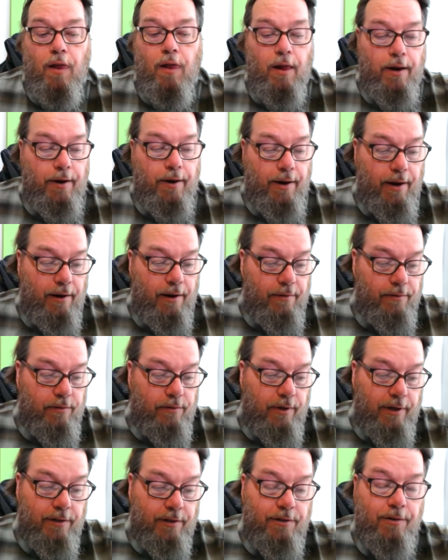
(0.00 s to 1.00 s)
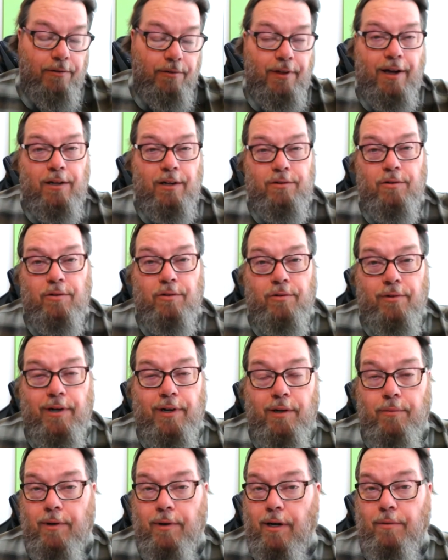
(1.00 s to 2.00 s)
Now, in two thousand three,
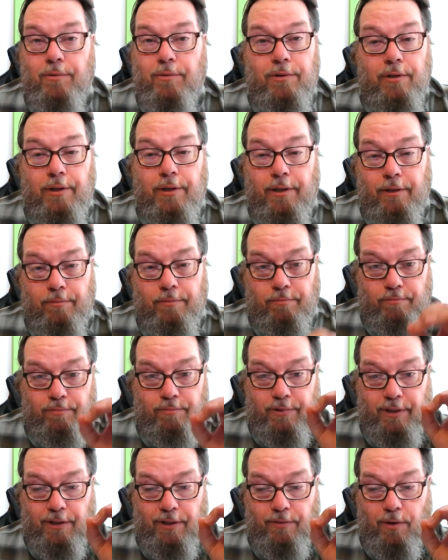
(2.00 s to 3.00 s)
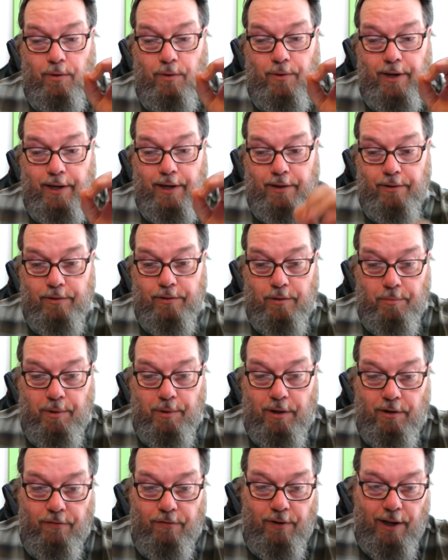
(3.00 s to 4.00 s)
when I was there, zero acres of
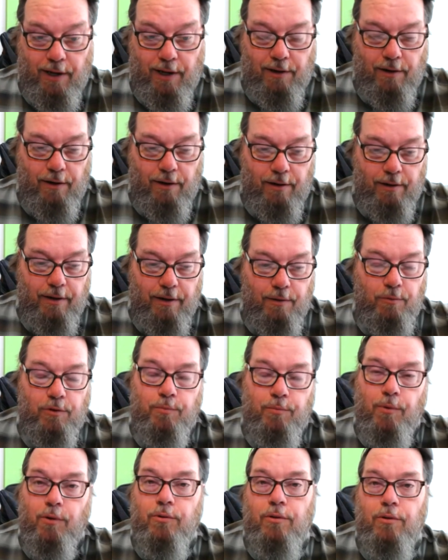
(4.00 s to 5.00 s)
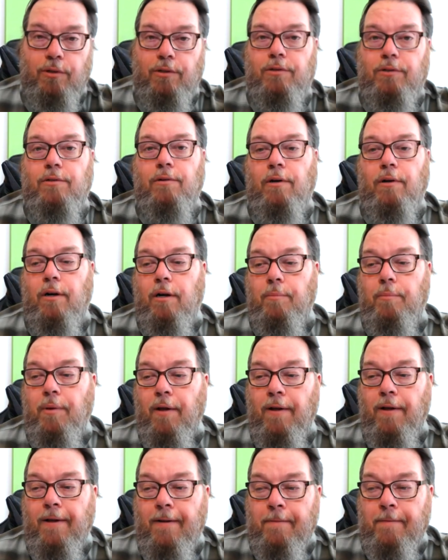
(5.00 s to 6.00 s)
butterfly garden. It was mostly scrub.
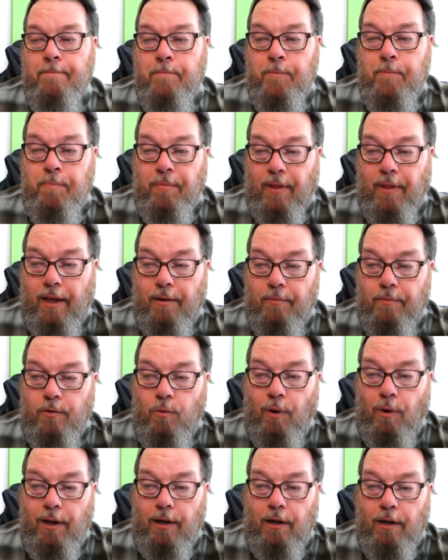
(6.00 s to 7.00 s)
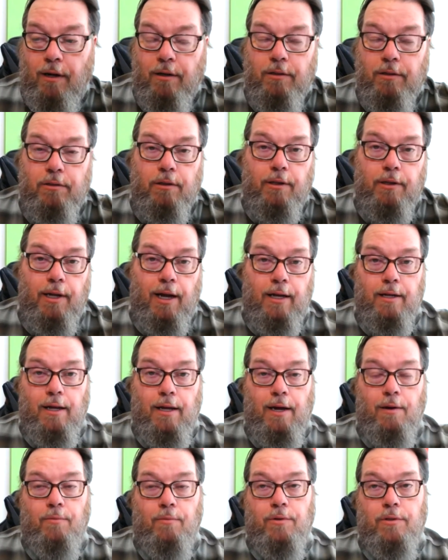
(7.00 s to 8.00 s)
And quite honestly, I,
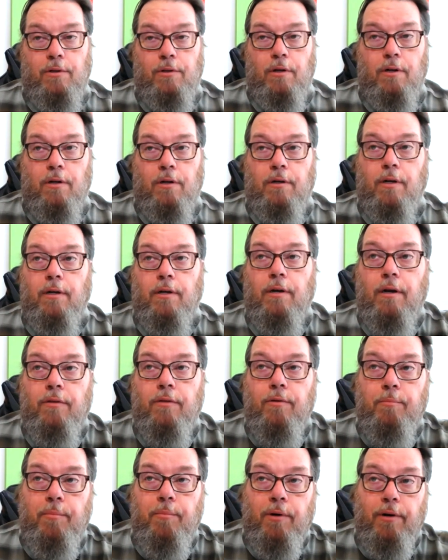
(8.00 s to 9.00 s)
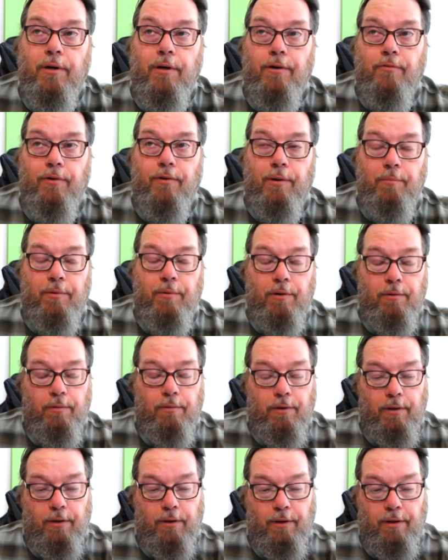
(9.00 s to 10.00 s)
I was on another birding trip
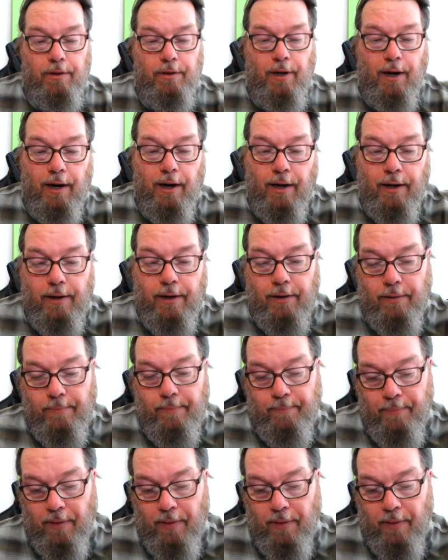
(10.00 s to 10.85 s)
doing the entire